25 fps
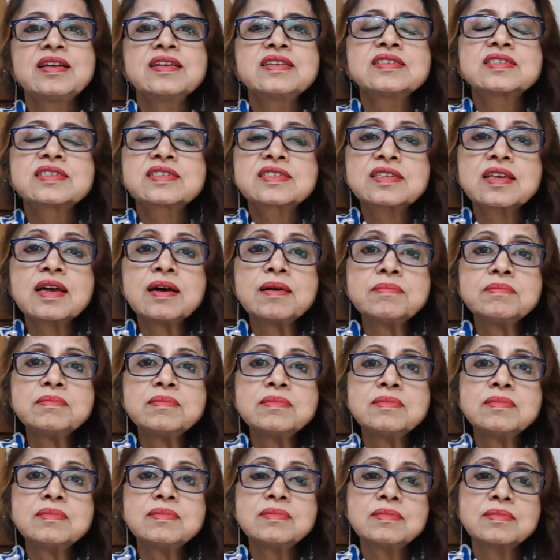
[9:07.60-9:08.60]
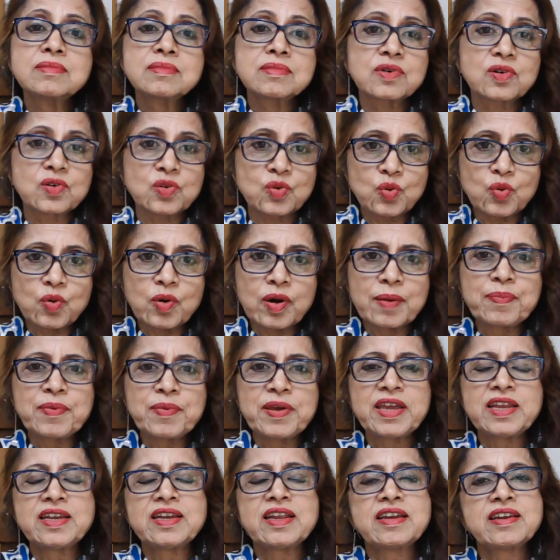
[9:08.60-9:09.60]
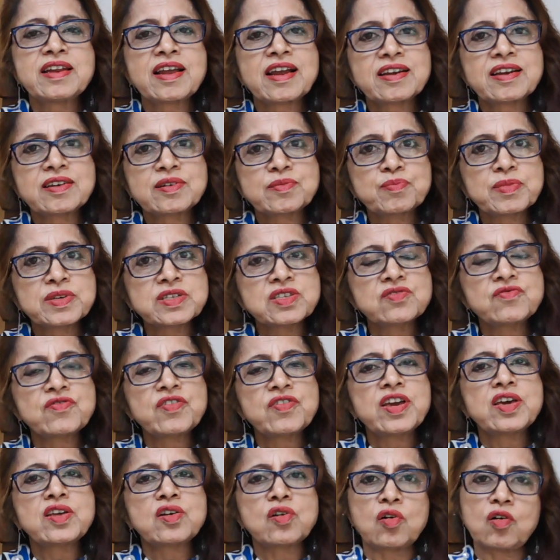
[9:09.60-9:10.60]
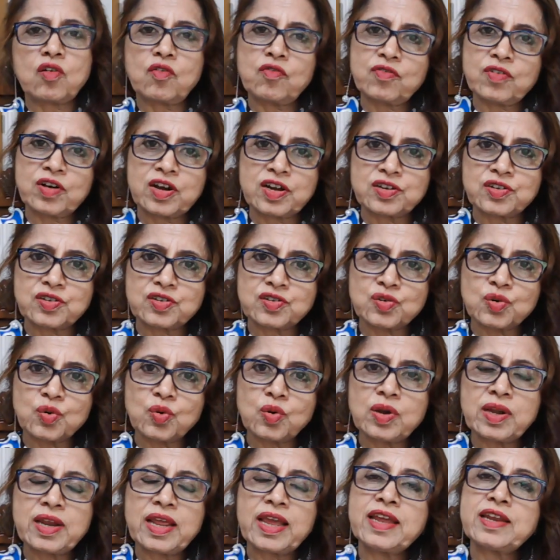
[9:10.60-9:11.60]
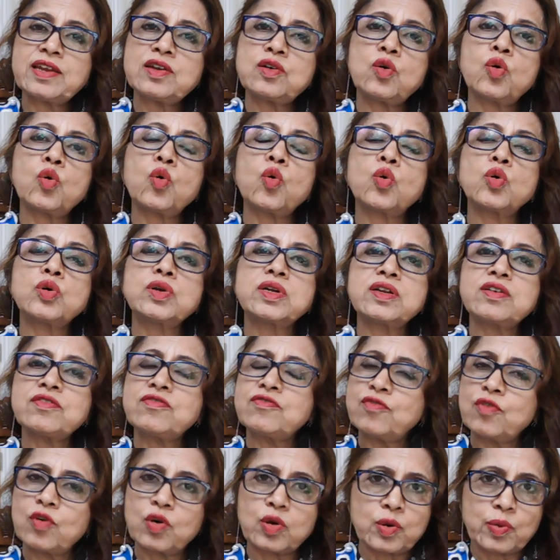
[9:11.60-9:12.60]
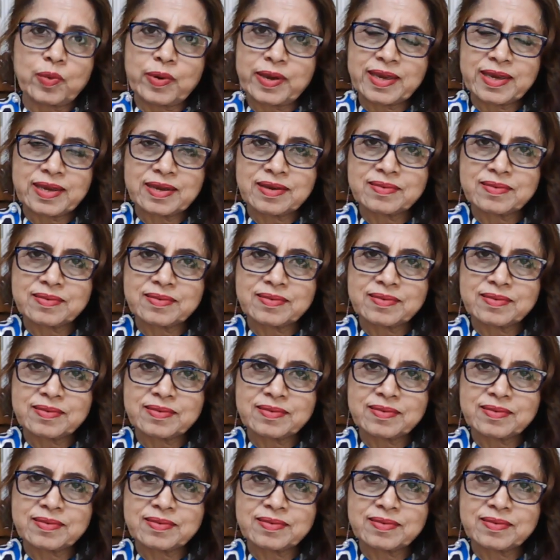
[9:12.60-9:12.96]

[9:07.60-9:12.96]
Some grew up in an atmosphere of control and order following.